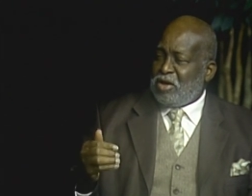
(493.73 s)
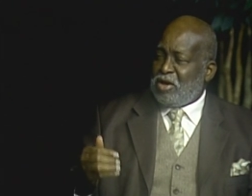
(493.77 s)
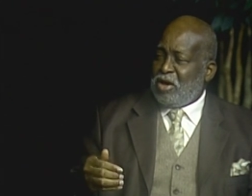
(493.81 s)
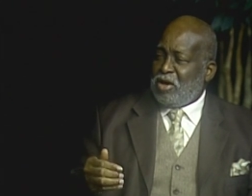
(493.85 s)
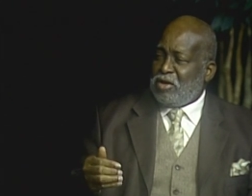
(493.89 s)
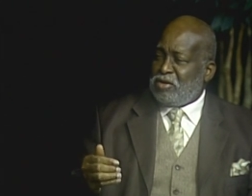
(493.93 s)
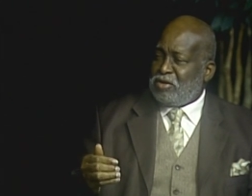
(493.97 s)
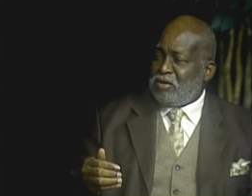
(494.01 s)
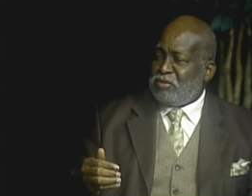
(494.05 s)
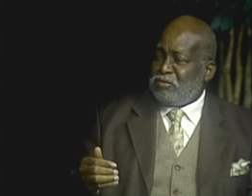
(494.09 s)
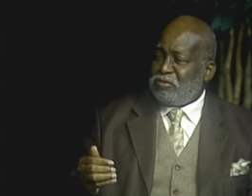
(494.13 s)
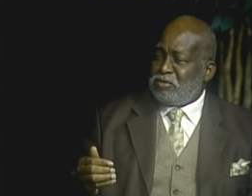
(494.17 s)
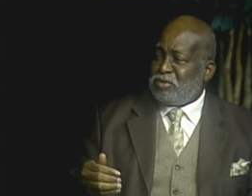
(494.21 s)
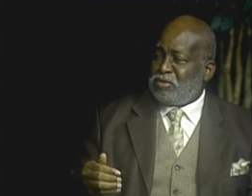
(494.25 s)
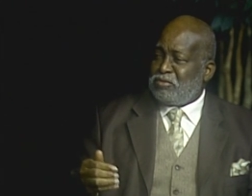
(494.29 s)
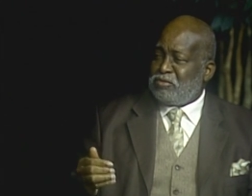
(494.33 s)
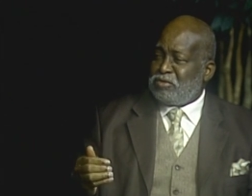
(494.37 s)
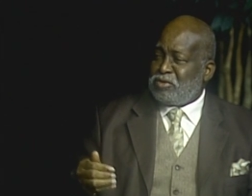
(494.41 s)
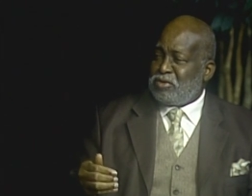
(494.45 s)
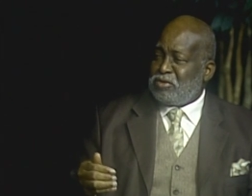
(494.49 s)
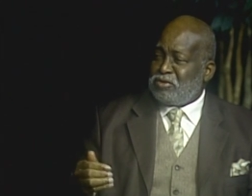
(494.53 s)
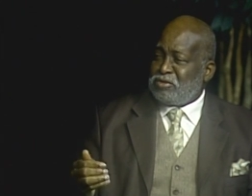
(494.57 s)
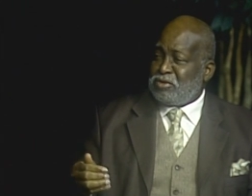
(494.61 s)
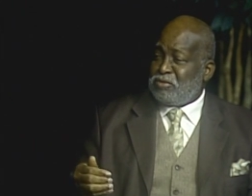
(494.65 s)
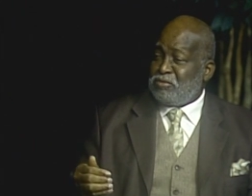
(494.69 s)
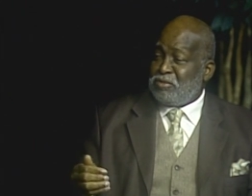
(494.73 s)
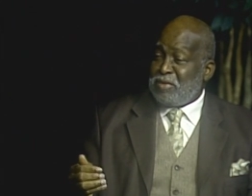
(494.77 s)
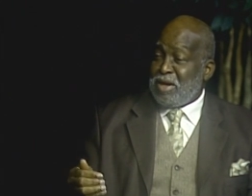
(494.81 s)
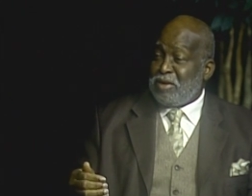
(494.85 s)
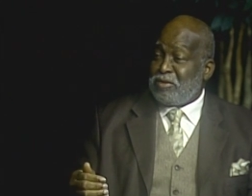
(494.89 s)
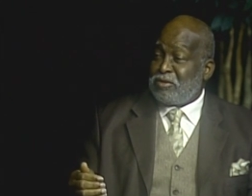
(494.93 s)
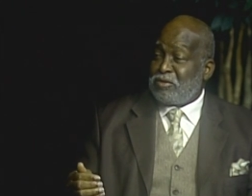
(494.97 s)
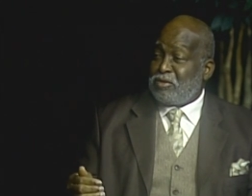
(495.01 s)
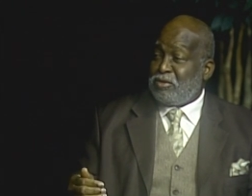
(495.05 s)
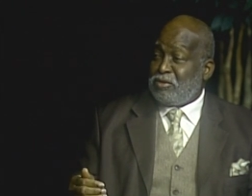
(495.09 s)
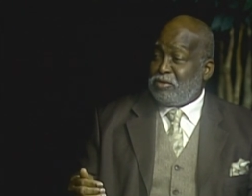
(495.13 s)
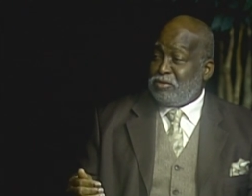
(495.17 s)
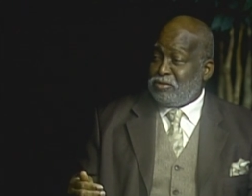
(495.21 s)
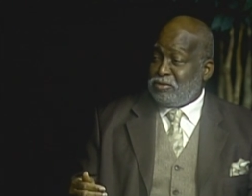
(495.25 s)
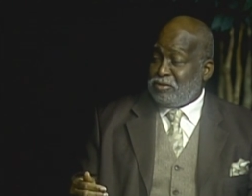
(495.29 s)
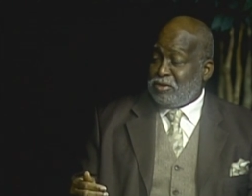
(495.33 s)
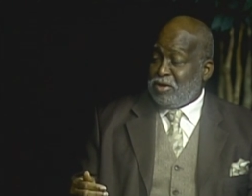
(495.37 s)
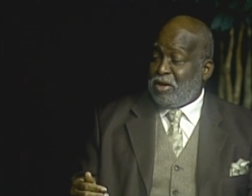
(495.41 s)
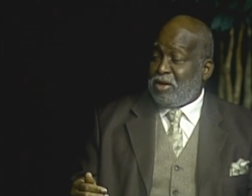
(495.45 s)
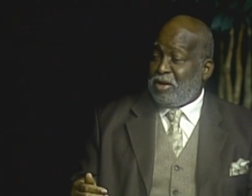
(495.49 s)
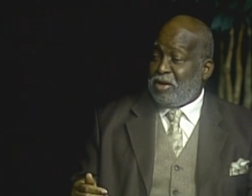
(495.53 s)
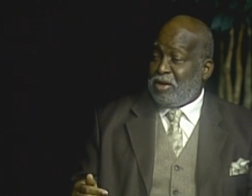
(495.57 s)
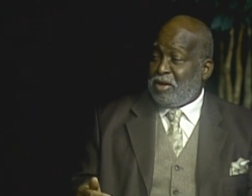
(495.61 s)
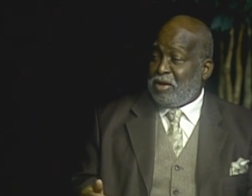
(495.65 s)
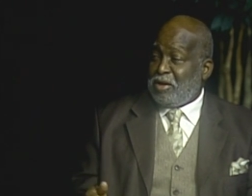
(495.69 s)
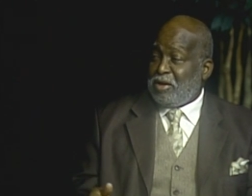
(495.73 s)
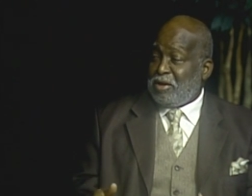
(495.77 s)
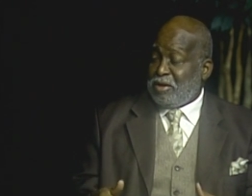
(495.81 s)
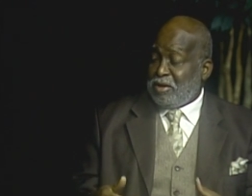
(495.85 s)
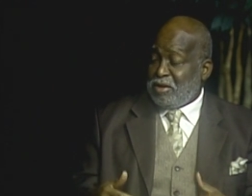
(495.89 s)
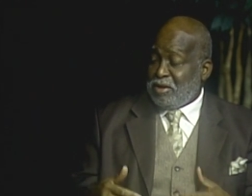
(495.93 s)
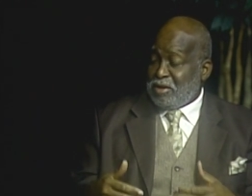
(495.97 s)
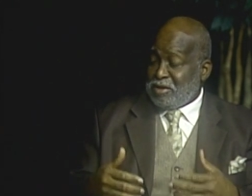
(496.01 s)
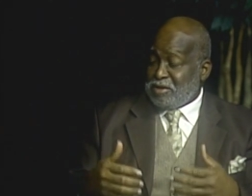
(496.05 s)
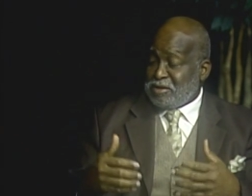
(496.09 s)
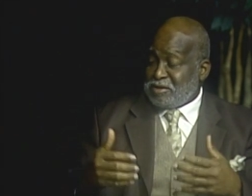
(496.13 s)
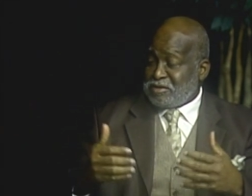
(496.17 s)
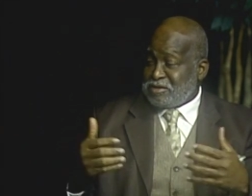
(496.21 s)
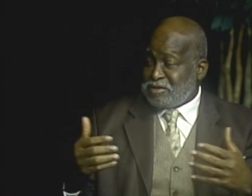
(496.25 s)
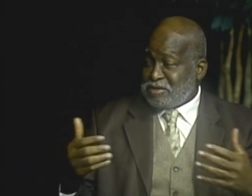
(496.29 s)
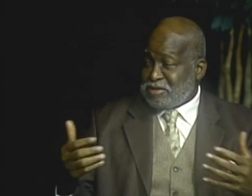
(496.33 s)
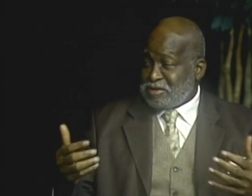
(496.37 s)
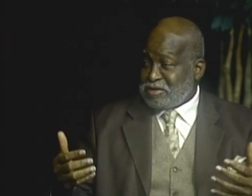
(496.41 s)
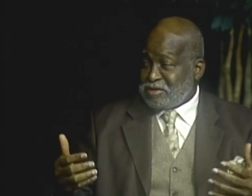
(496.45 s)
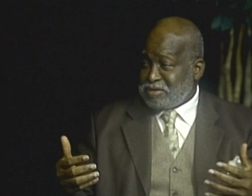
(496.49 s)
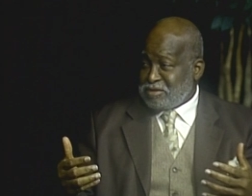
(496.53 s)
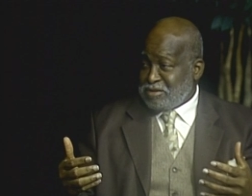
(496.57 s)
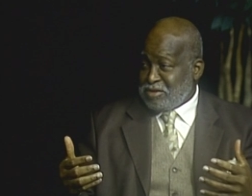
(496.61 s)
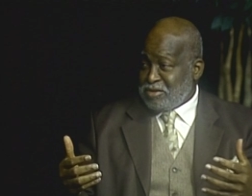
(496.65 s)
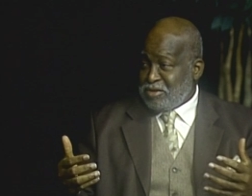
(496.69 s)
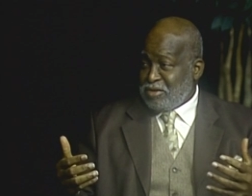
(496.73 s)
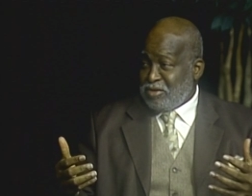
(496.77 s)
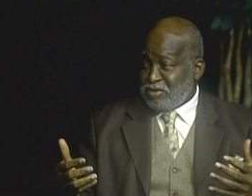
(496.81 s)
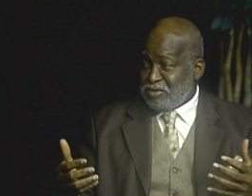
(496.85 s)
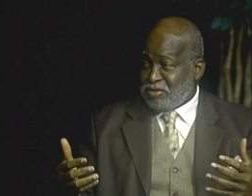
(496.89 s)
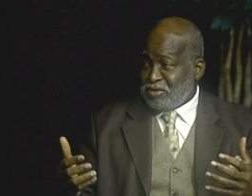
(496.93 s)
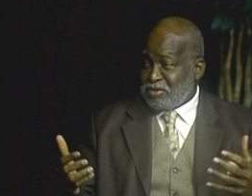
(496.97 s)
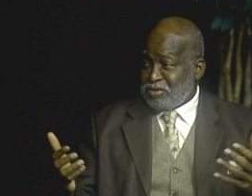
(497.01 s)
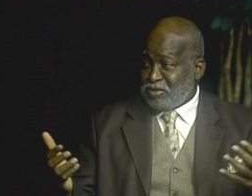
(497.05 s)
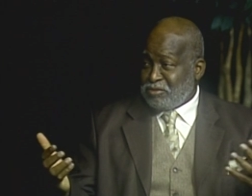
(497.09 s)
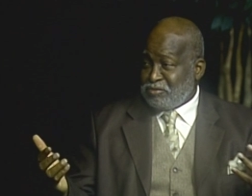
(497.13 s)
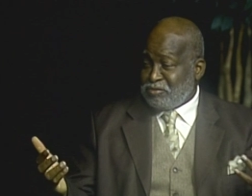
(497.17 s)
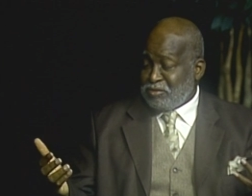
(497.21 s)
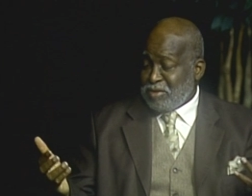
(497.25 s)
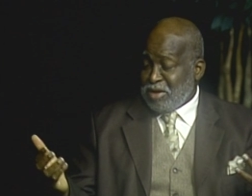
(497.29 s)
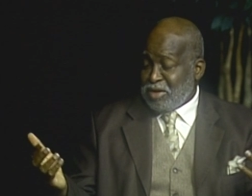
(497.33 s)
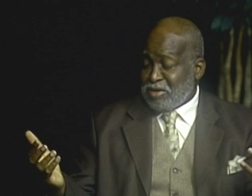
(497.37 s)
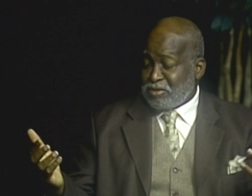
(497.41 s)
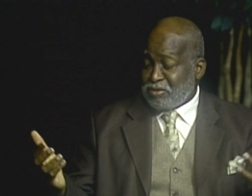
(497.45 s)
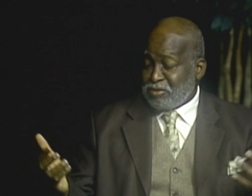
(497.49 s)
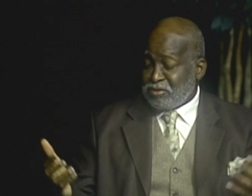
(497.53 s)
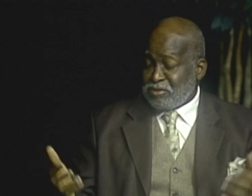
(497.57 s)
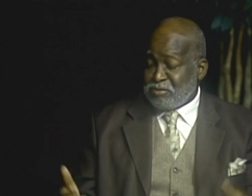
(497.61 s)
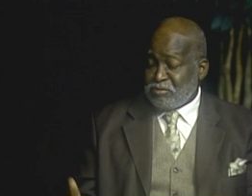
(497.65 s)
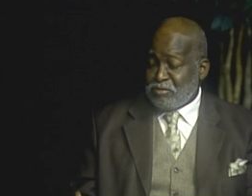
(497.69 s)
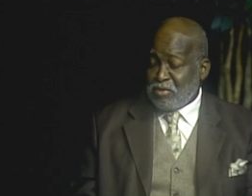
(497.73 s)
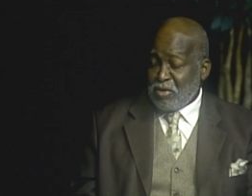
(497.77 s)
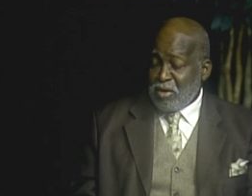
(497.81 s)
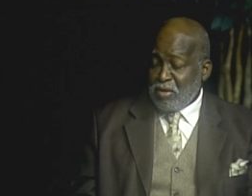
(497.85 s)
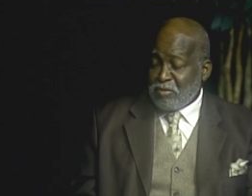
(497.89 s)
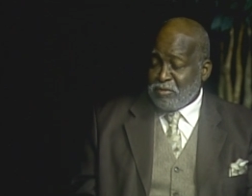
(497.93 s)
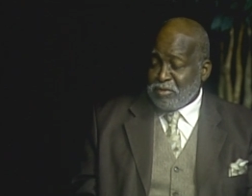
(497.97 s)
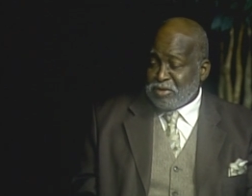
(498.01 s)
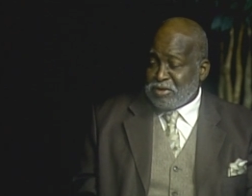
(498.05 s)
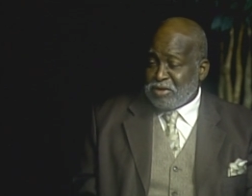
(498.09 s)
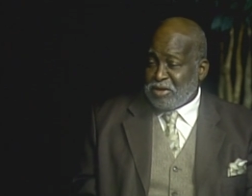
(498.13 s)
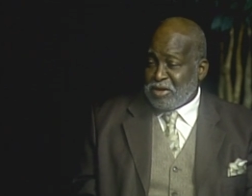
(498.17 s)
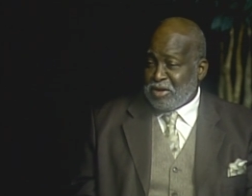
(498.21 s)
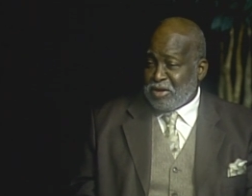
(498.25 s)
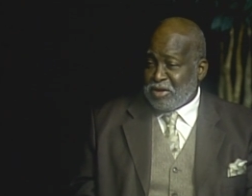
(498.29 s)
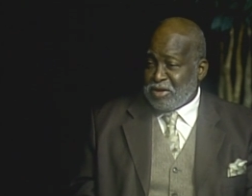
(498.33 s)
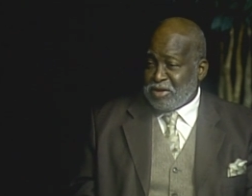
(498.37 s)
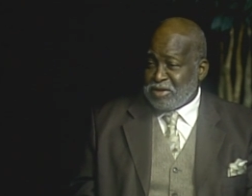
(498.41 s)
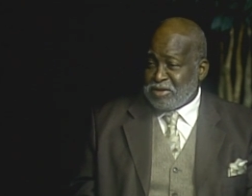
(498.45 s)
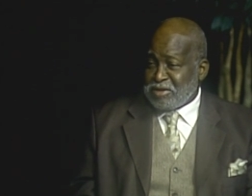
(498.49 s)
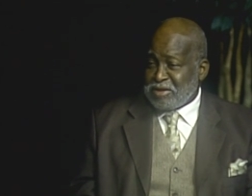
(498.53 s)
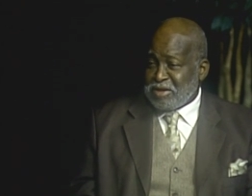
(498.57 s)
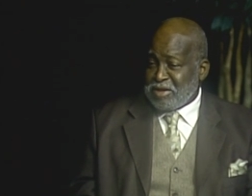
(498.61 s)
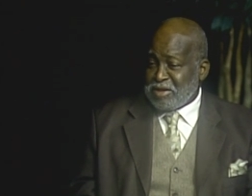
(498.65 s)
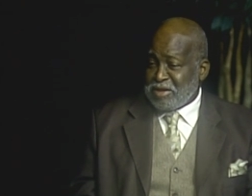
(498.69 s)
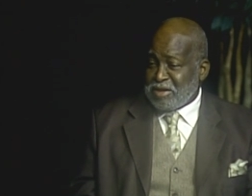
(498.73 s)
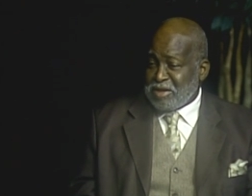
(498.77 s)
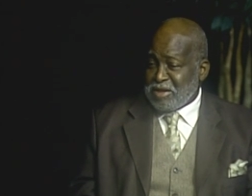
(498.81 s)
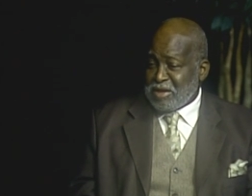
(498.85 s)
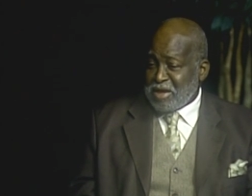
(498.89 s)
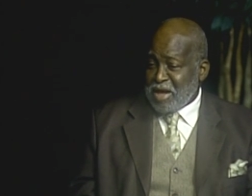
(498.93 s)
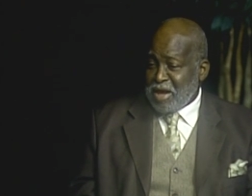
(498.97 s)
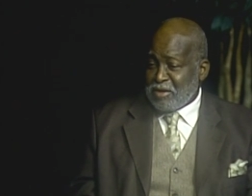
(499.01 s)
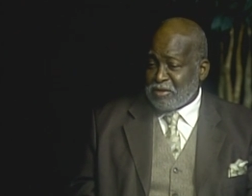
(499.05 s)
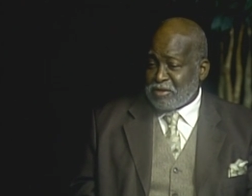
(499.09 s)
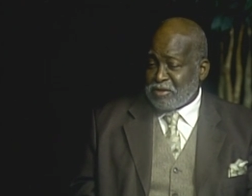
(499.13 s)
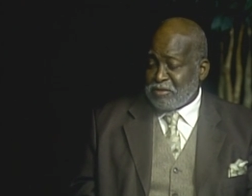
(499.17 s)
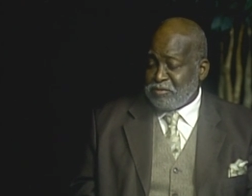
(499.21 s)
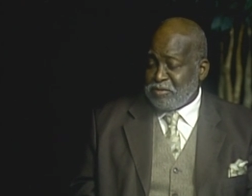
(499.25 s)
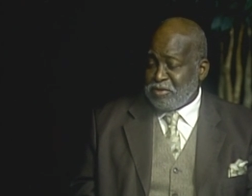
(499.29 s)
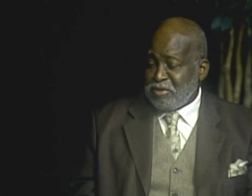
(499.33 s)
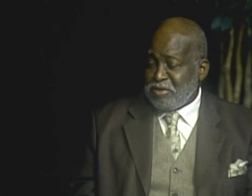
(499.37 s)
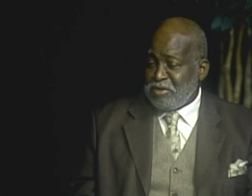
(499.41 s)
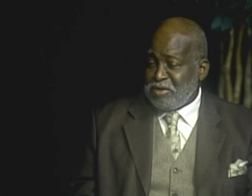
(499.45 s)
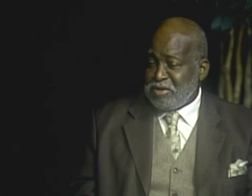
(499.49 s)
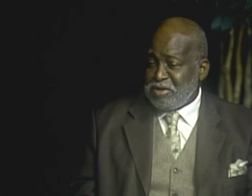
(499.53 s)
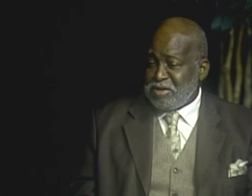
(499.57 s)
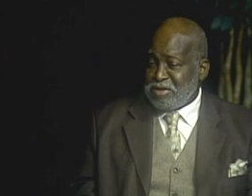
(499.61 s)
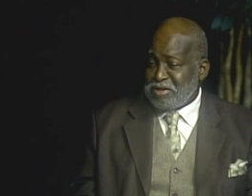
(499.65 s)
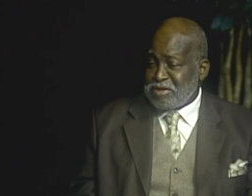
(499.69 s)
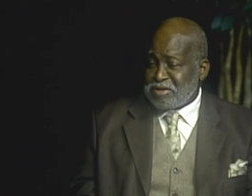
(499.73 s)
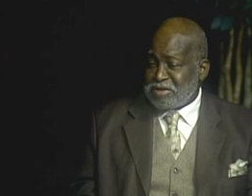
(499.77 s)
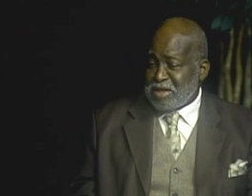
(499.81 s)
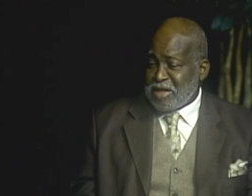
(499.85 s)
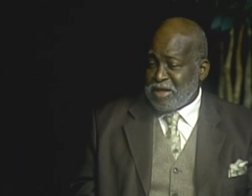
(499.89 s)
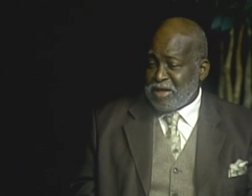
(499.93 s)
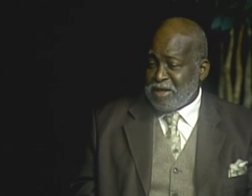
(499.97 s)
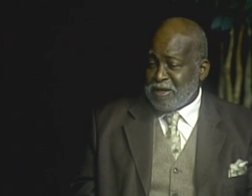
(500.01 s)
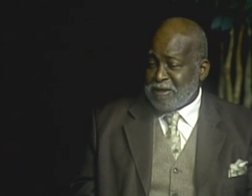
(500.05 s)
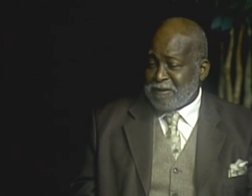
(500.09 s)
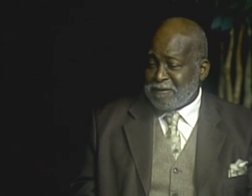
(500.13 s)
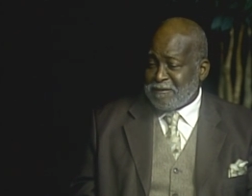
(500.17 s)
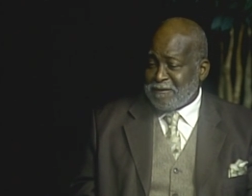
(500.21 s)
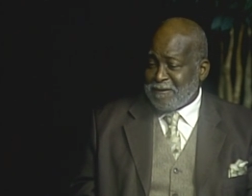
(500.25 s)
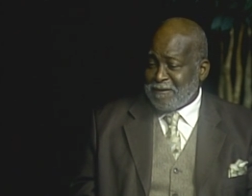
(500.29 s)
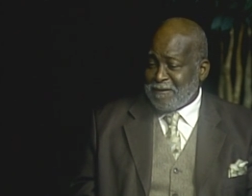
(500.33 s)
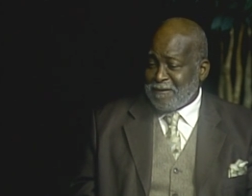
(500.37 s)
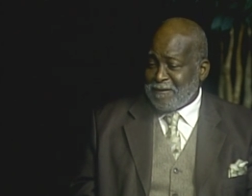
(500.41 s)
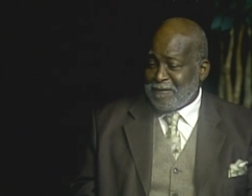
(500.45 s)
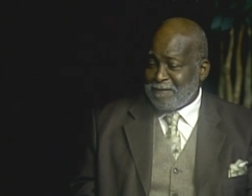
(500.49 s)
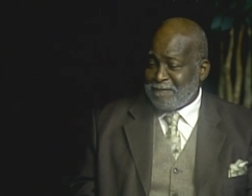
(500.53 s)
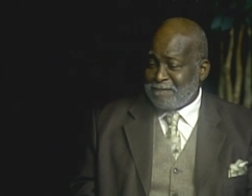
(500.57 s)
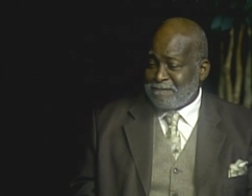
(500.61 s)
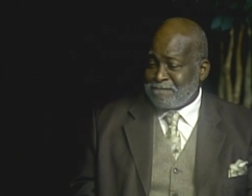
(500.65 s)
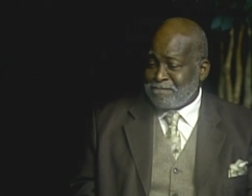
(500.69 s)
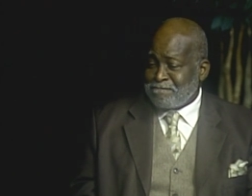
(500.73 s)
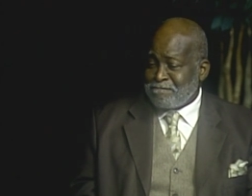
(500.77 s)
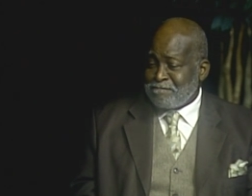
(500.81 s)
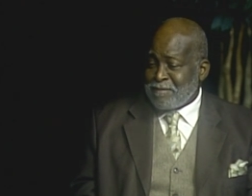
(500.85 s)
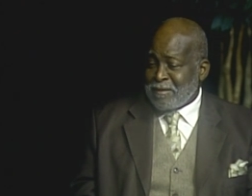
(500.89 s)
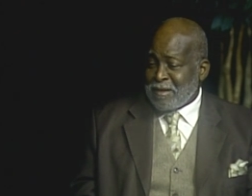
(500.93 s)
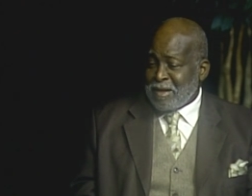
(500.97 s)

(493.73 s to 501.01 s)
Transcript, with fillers: uh, the, the, medical, uh, uh, you know, the medical department in, in, in, our communities. And um,